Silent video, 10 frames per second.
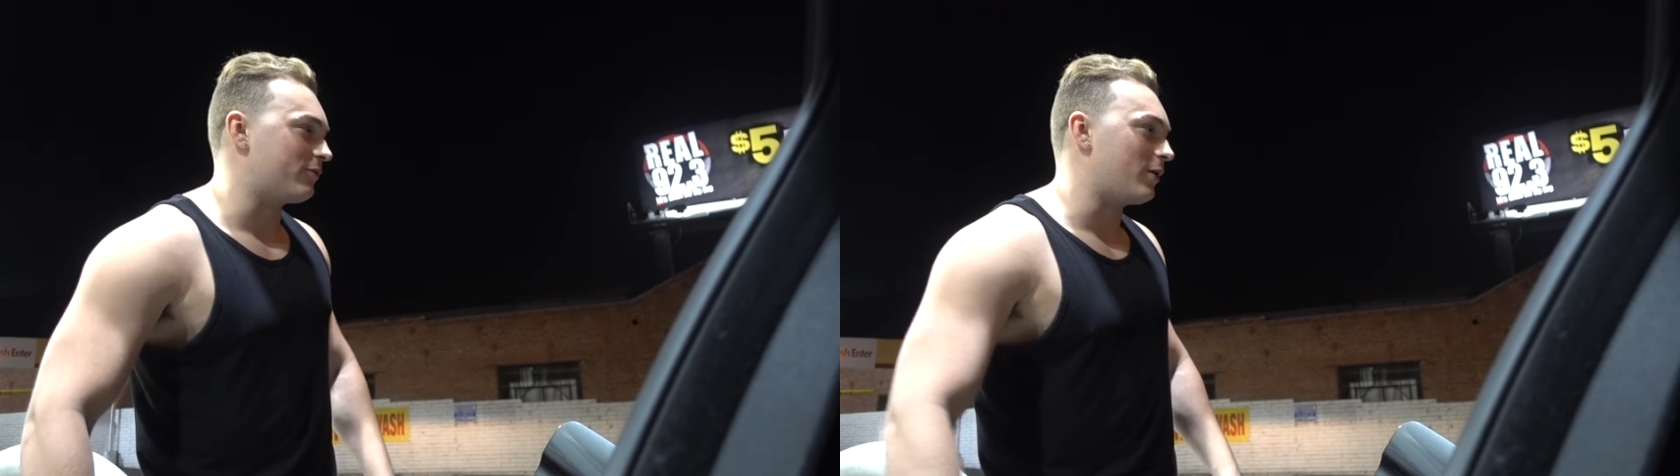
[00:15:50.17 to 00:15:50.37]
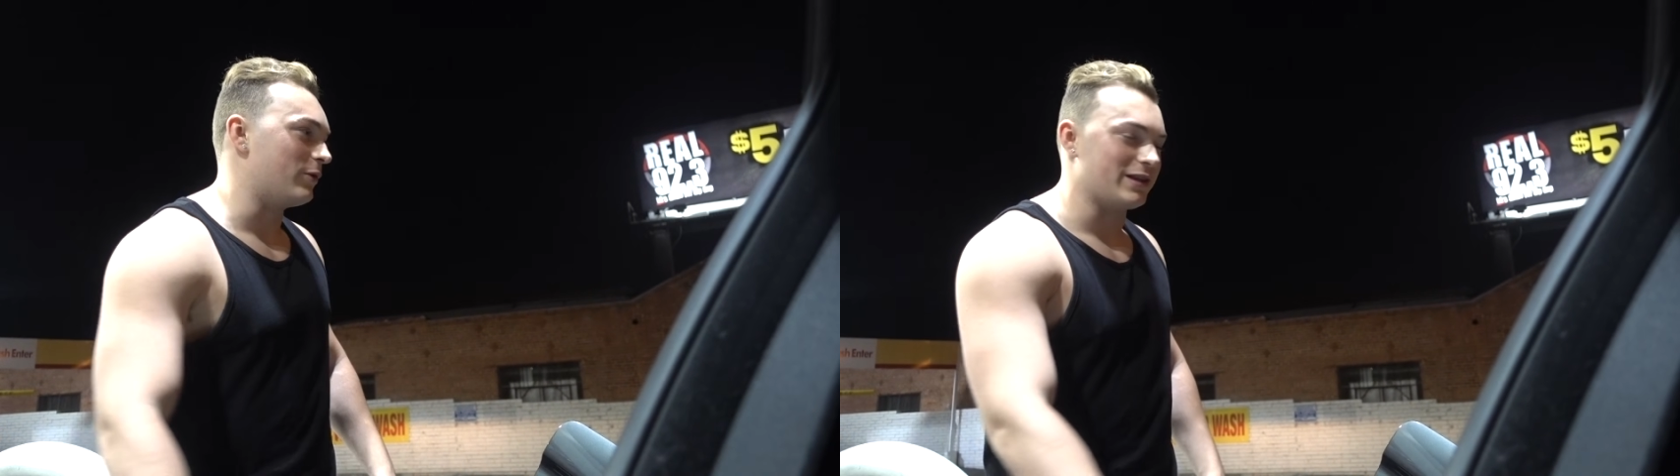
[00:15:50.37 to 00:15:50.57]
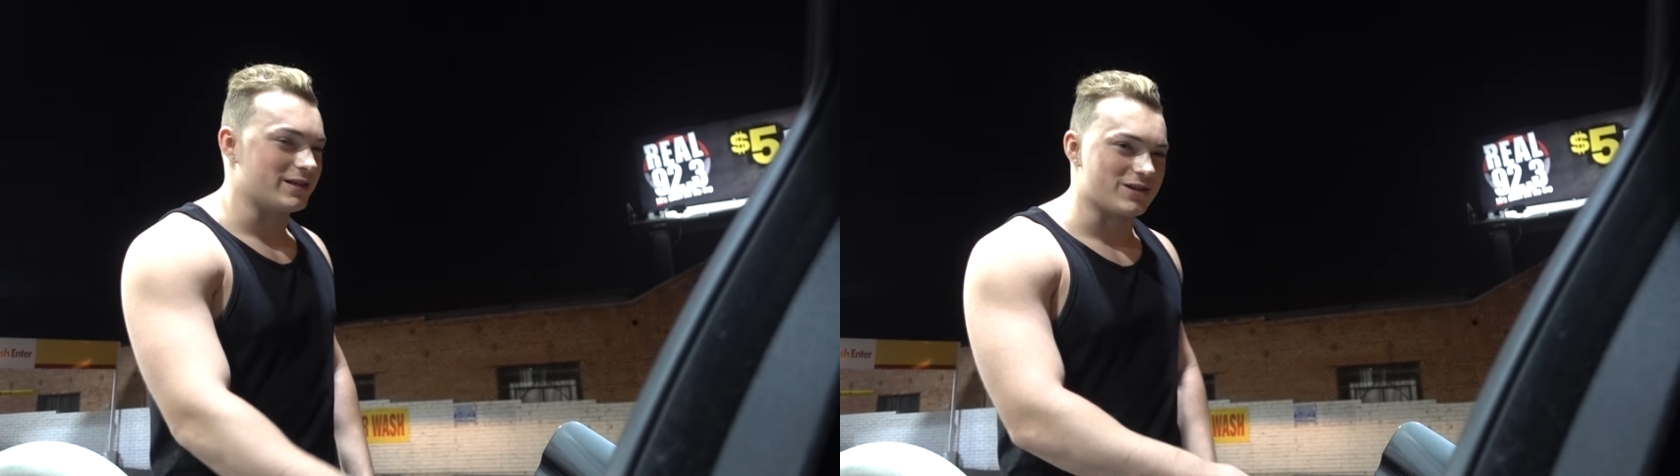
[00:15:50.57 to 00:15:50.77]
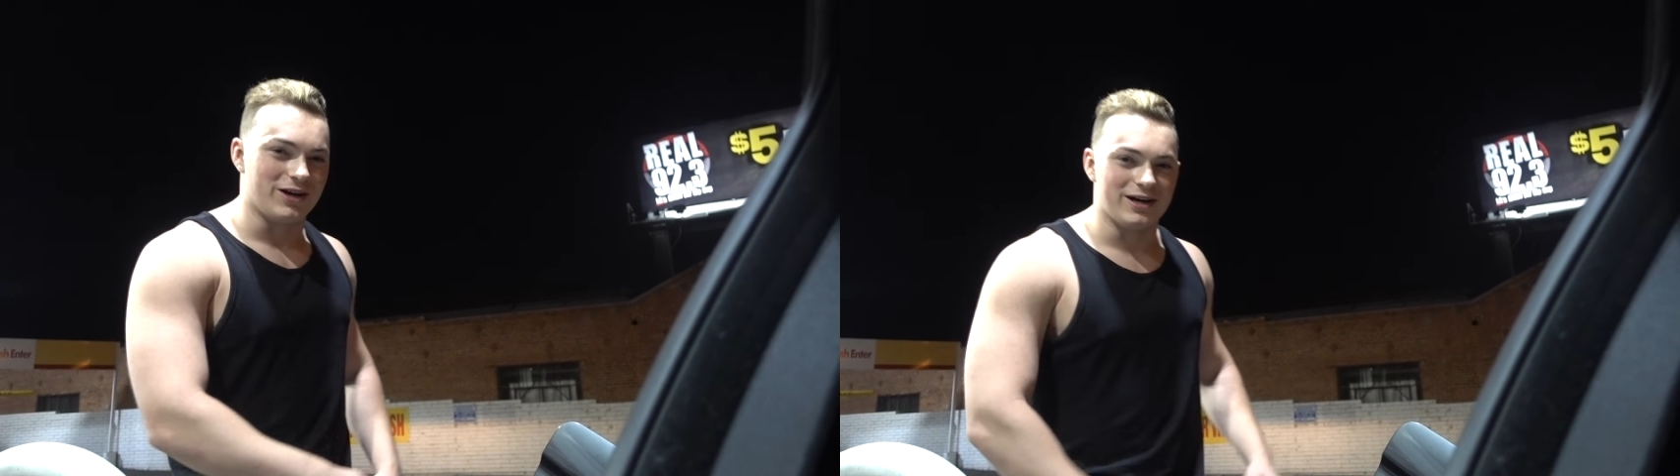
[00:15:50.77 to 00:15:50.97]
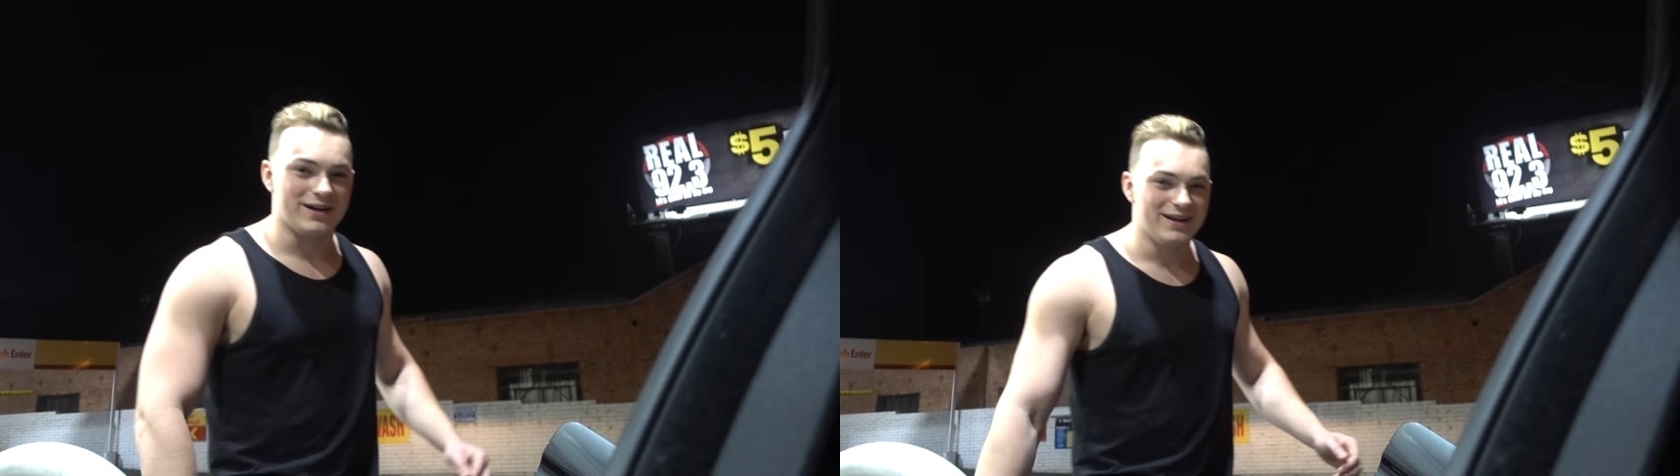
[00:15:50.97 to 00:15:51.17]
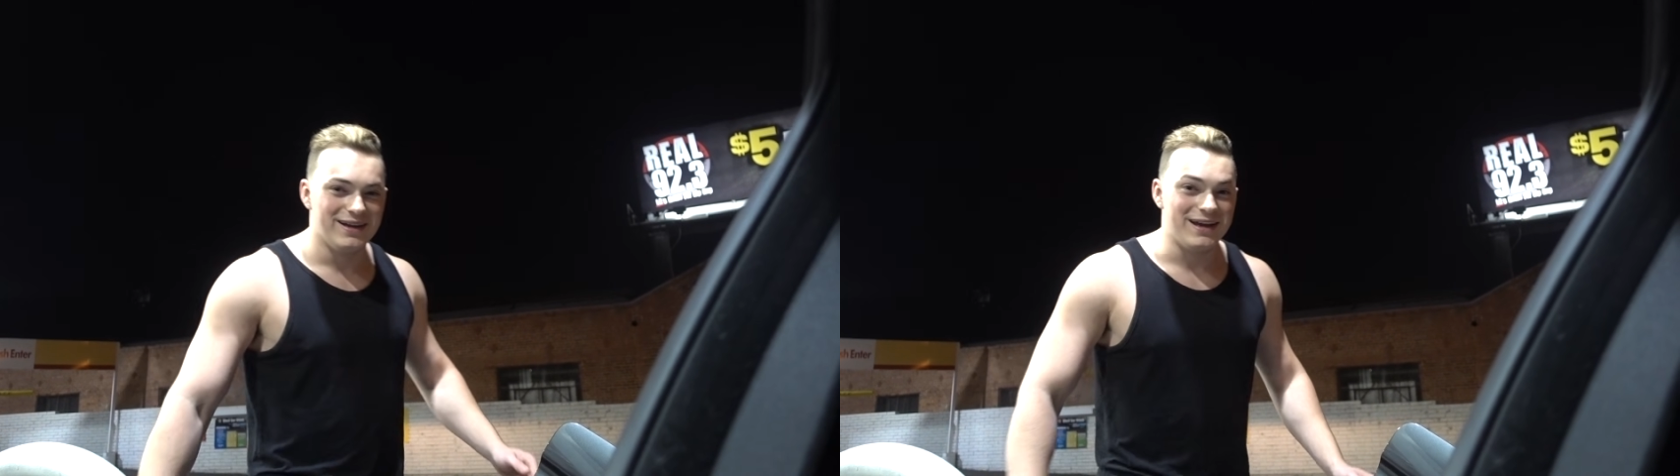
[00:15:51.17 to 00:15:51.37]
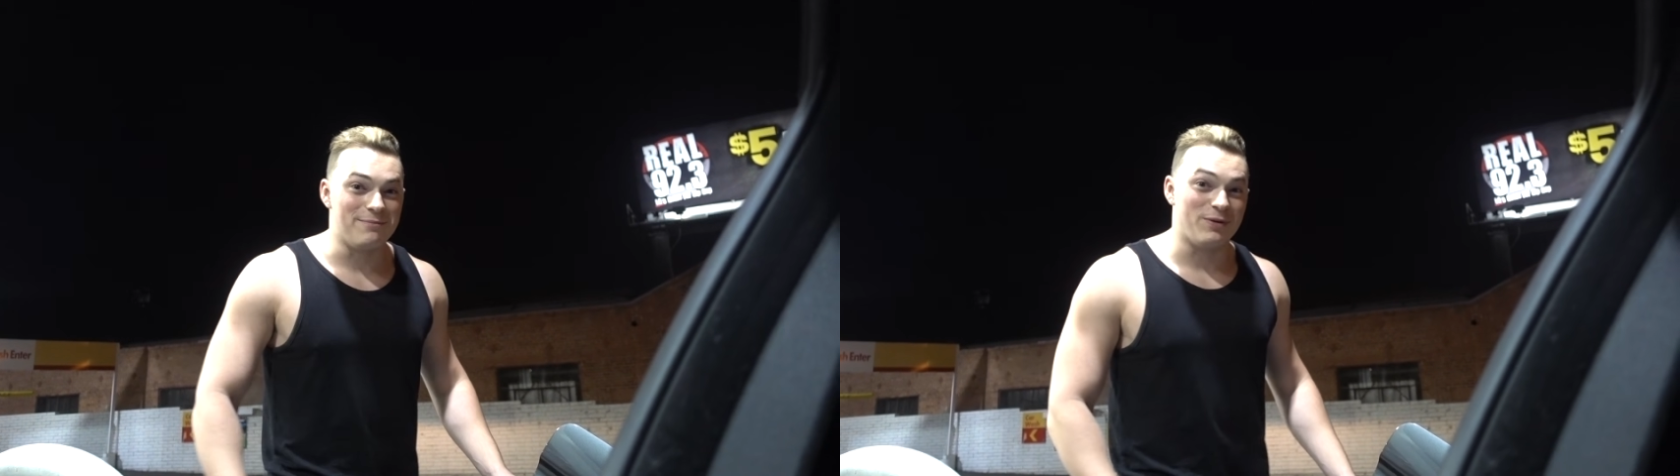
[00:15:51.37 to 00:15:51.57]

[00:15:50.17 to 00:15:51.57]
run with this car. It